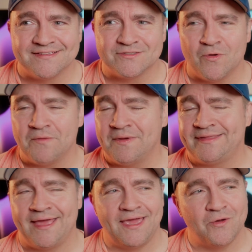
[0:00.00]
So what am I
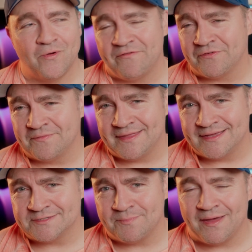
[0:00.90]
taking away from
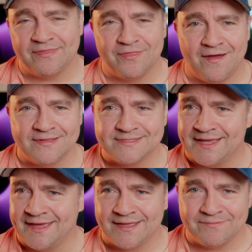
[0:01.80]
this? My thoughts
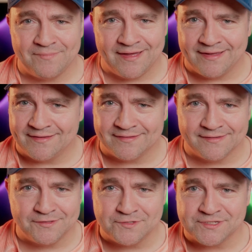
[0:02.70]
and my
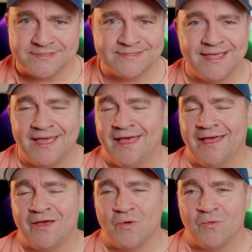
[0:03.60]
conclusions.
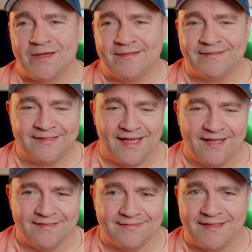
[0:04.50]
Well,
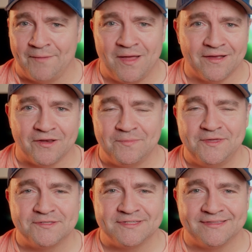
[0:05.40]
I'm not going to be
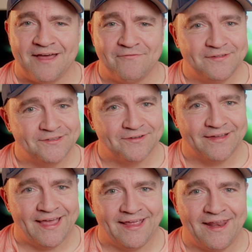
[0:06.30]
using that filter
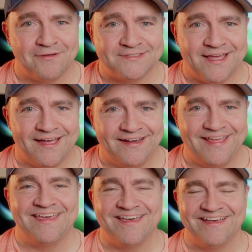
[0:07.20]
again outside.
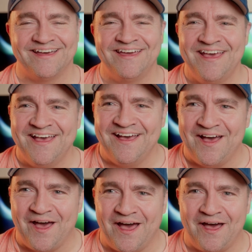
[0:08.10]

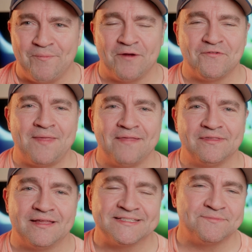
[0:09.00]
Apart from that,
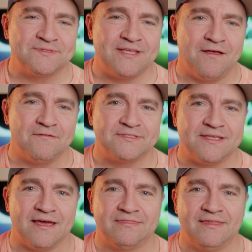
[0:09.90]
the LUTs themselves,
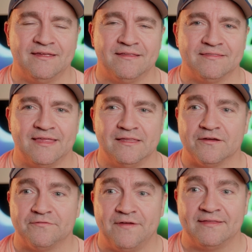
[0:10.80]
I think they
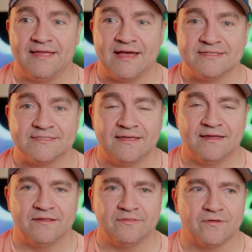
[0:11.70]
look
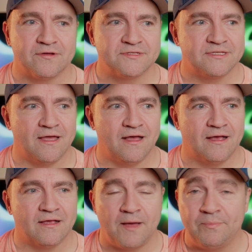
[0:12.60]
fantastic. There's
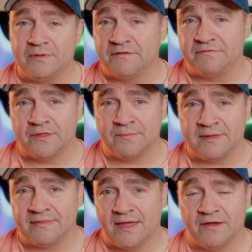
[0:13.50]
a couple of them
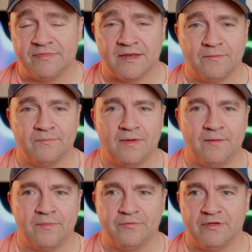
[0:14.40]
in there that
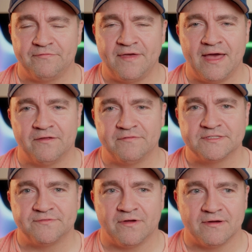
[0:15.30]
I'm a real fan of
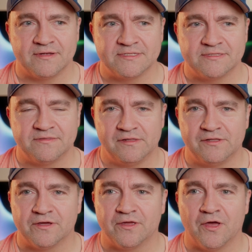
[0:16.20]
as far as the
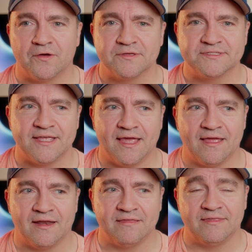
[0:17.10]
look goes,
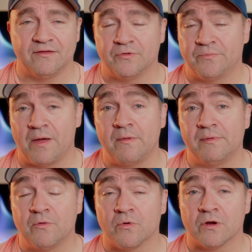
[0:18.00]
and I think would
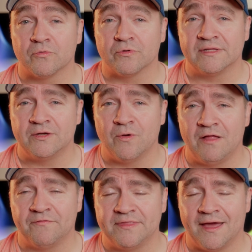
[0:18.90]
probably work really
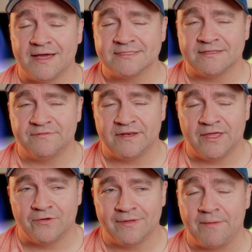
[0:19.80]
well for the Iceland video.